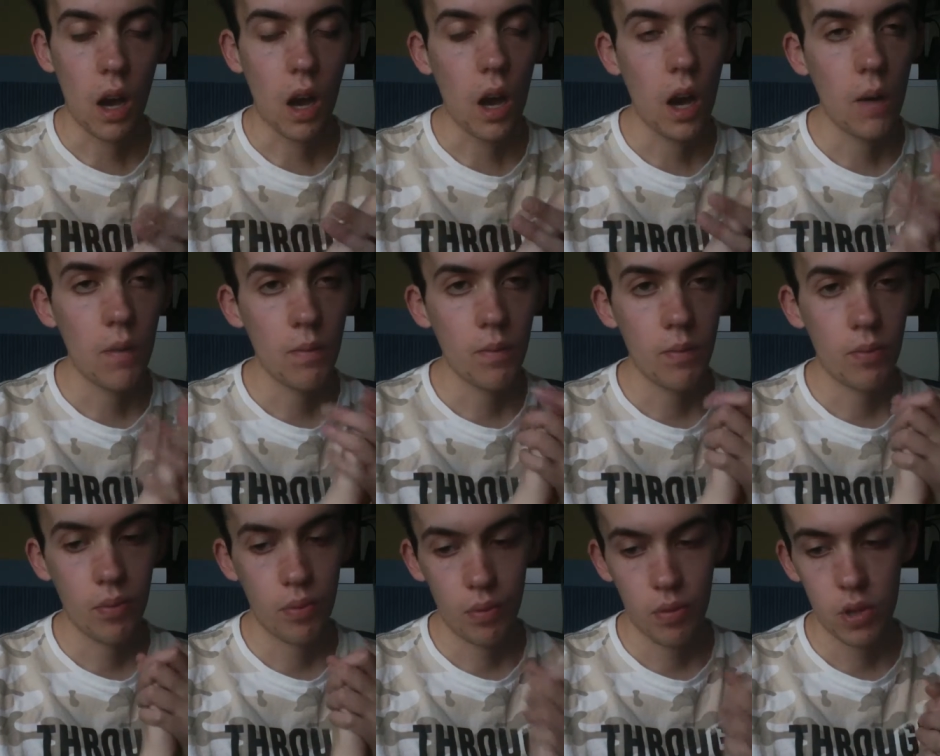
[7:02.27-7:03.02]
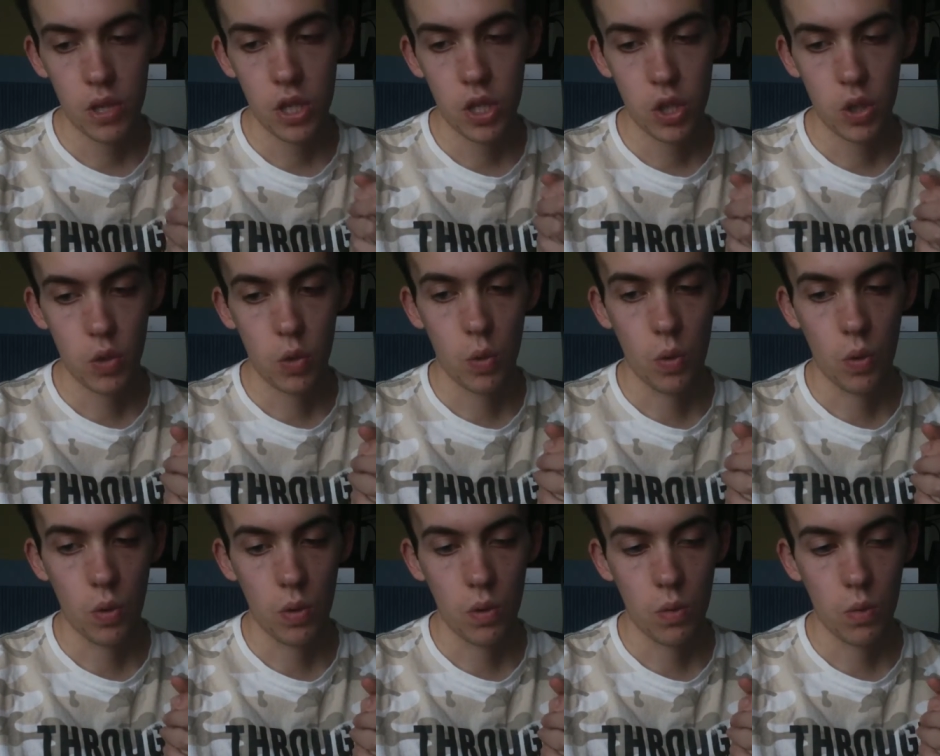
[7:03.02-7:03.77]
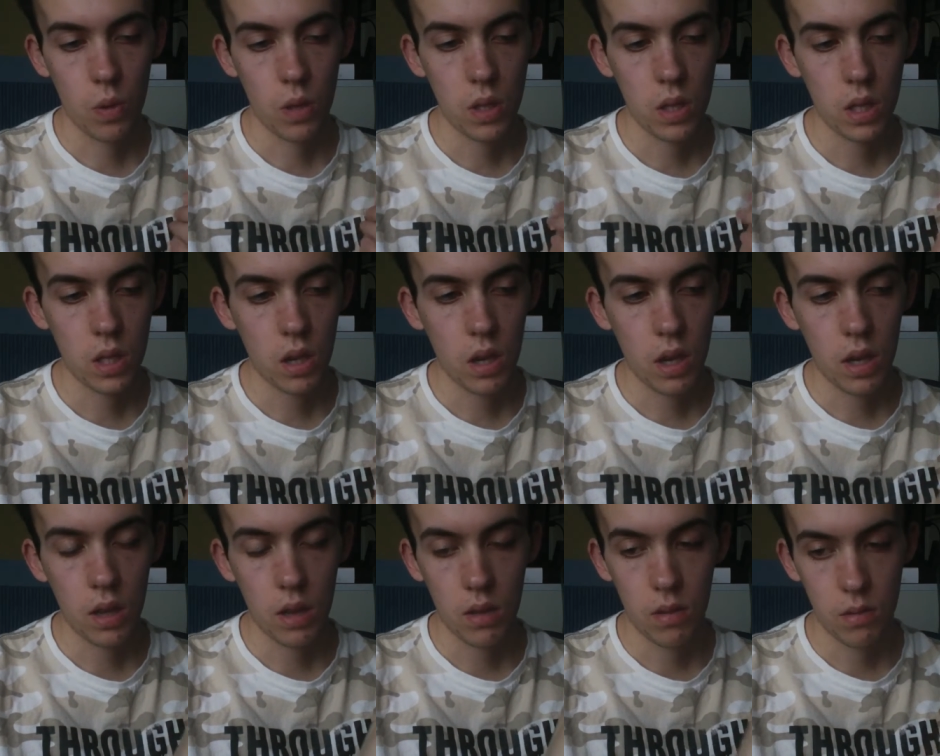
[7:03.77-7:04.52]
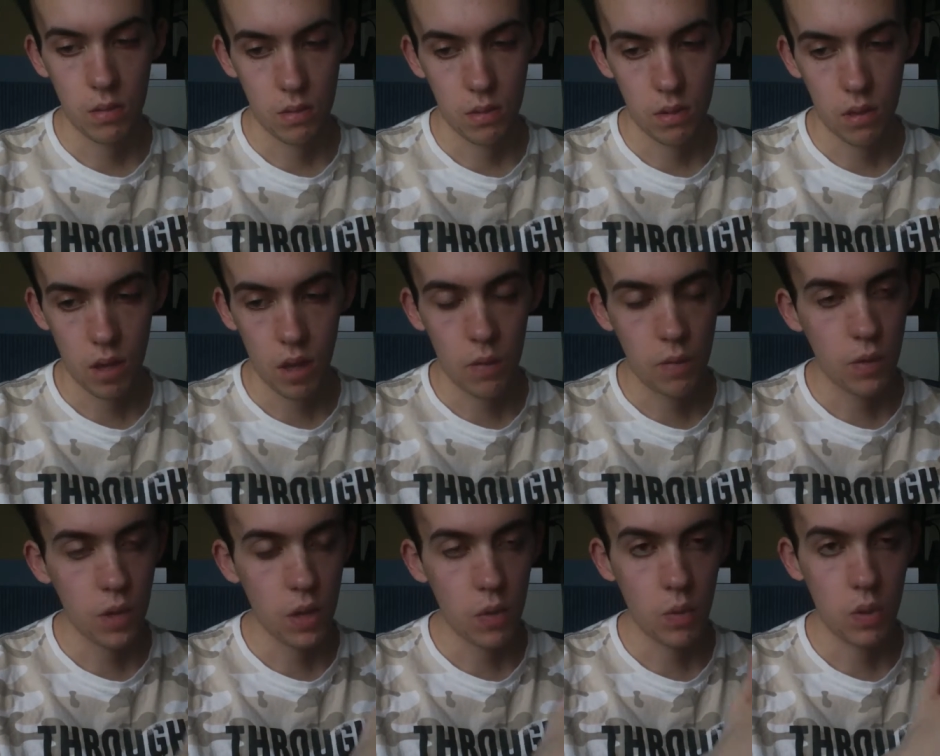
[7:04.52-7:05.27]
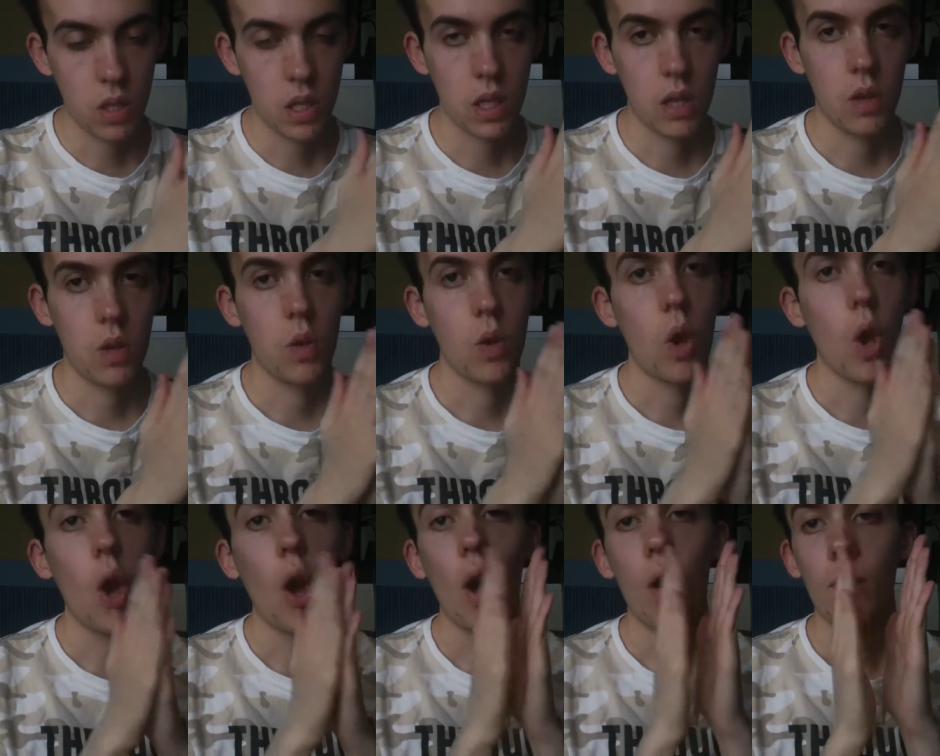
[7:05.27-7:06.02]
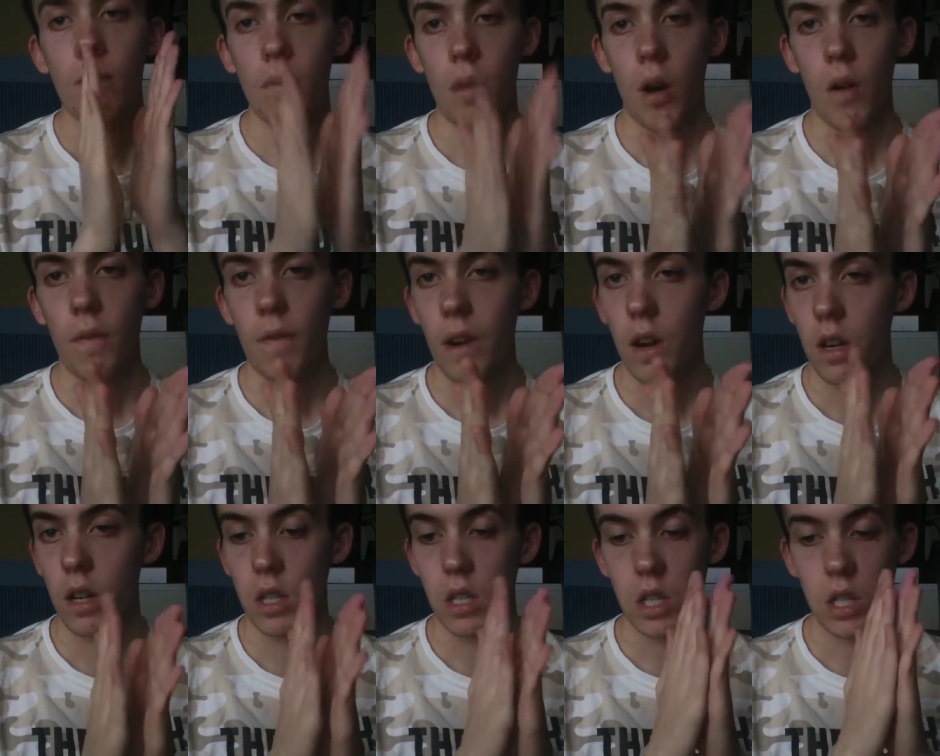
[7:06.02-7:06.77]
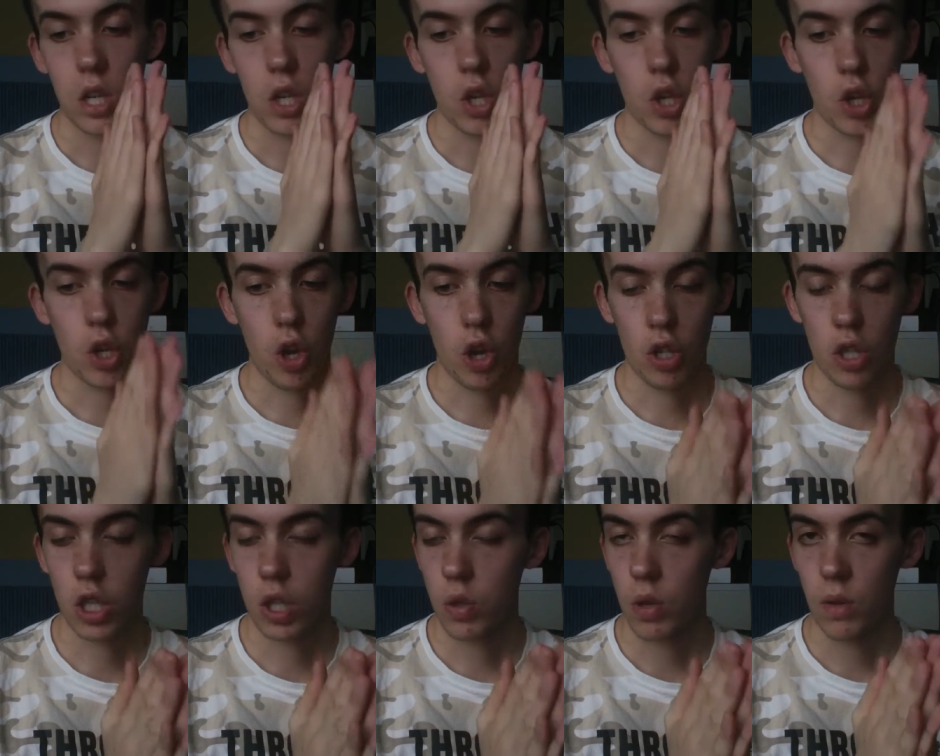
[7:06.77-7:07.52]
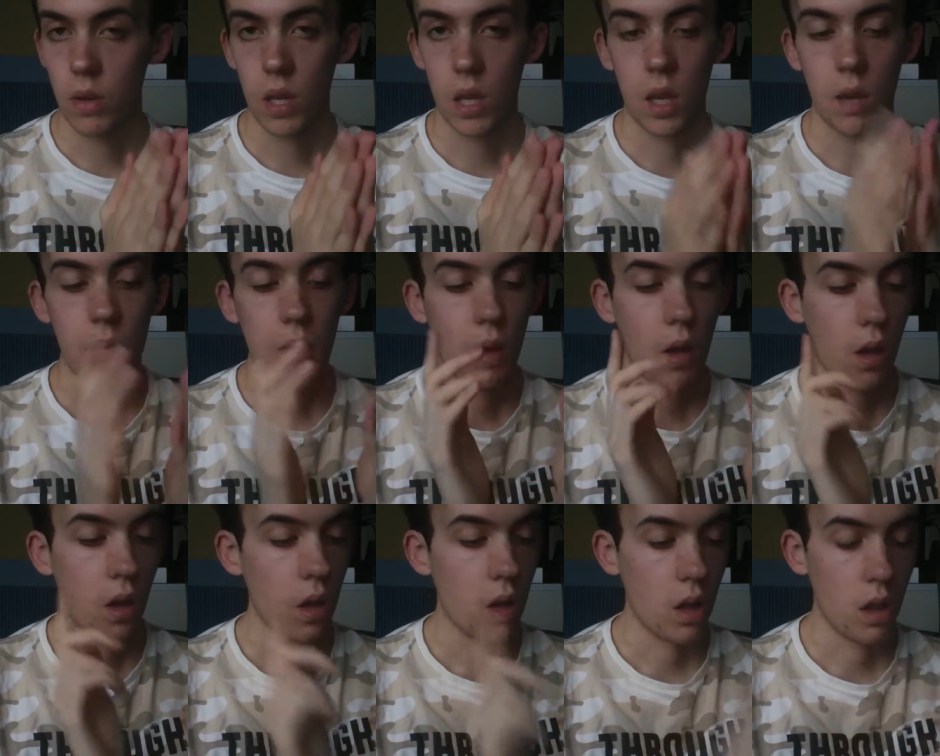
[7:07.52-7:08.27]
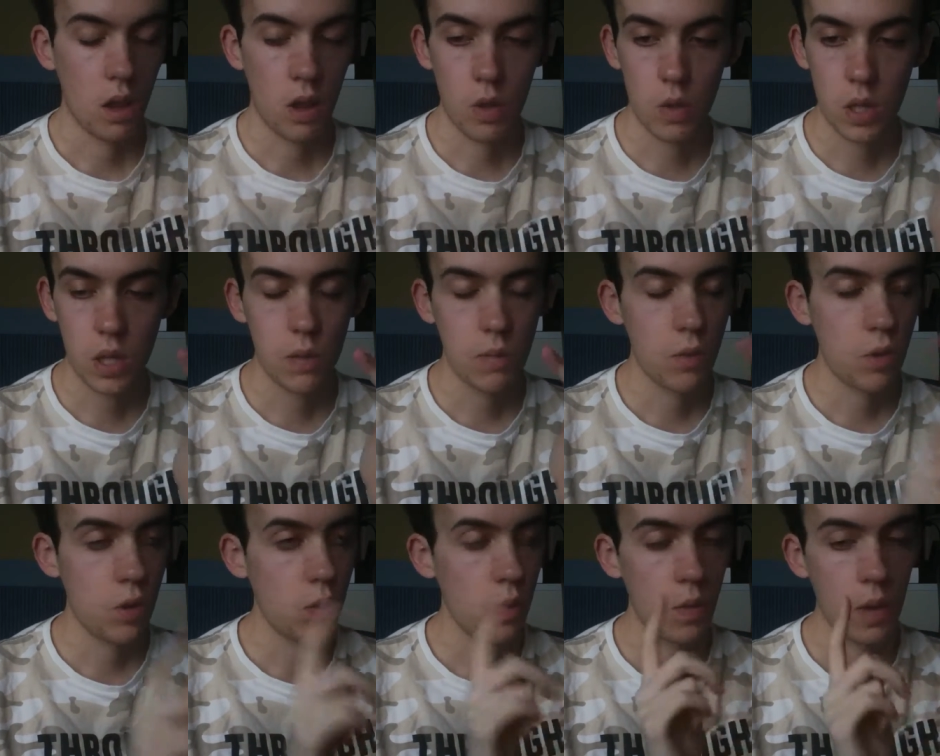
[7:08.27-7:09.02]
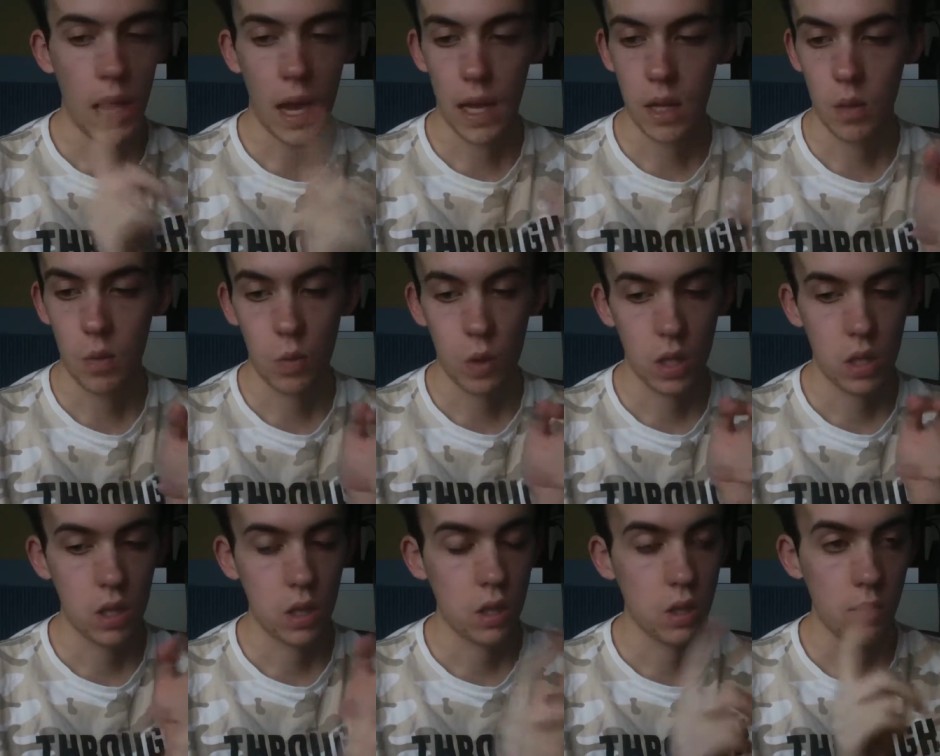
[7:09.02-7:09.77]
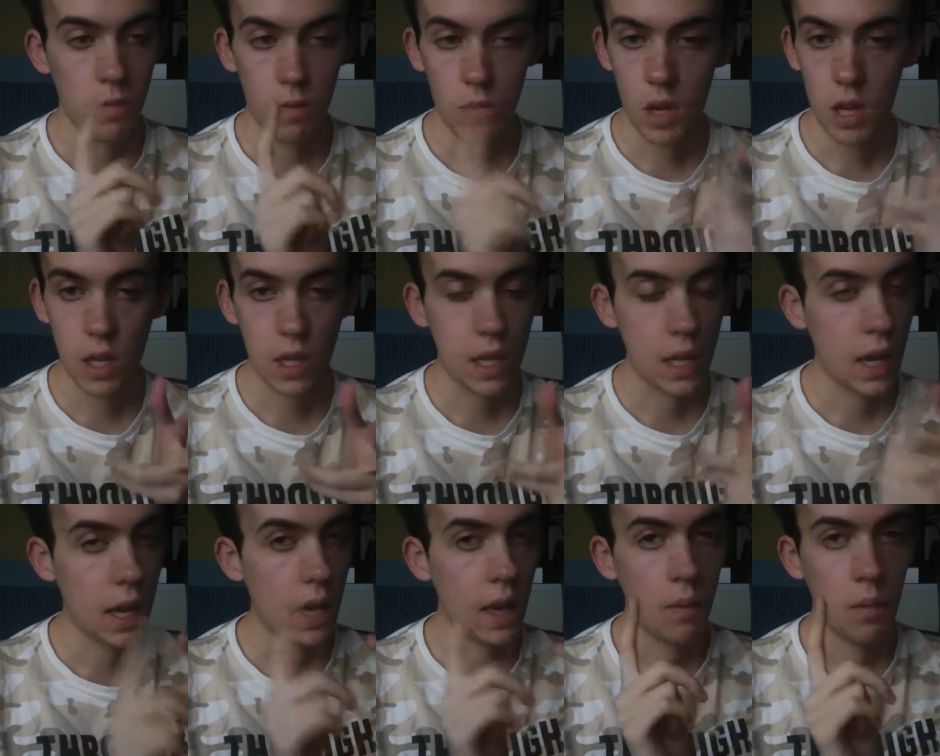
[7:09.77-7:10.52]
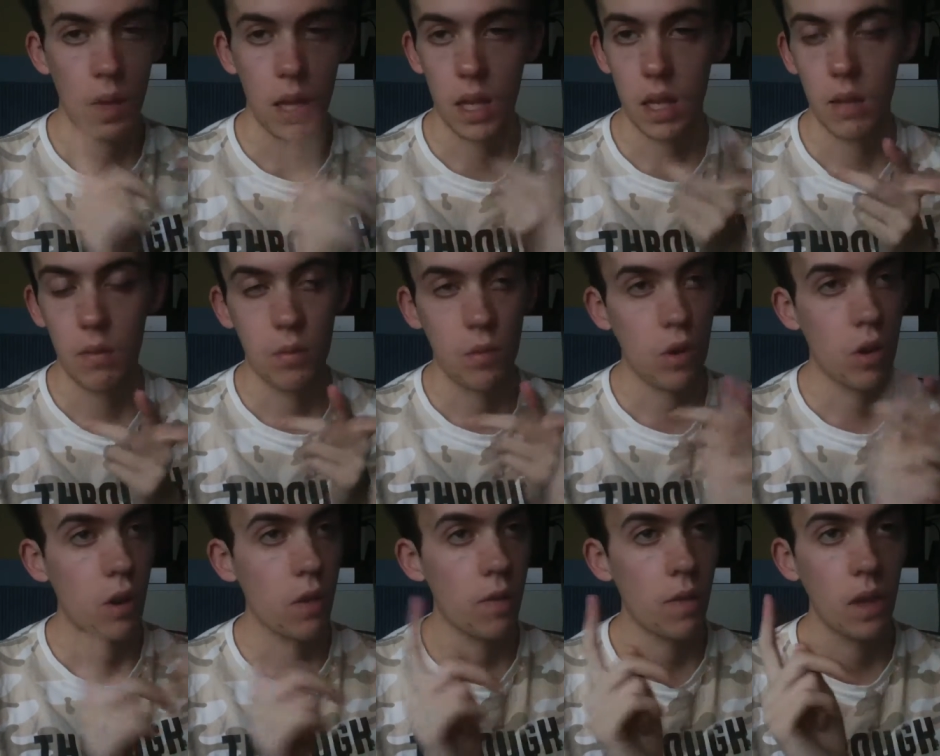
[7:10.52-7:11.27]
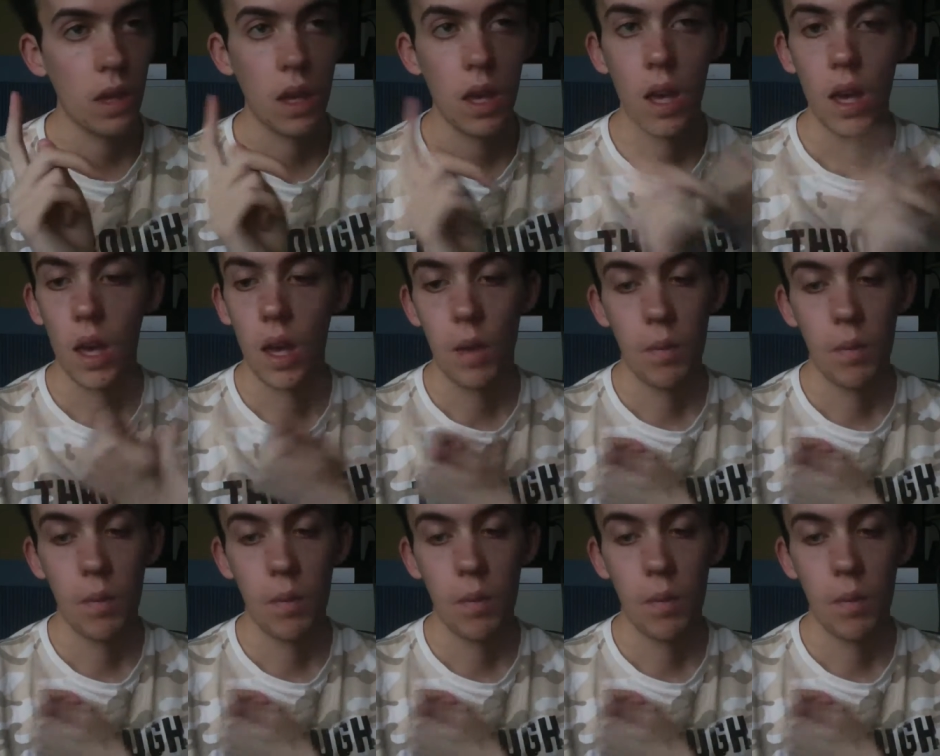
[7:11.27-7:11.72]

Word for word: I'm pretty sure the ones I I really want to tell you, Mark Ferris, go and subscribe to him, Lucy Moon, Hannah Witton, Riyadh K, Melanie Murphy,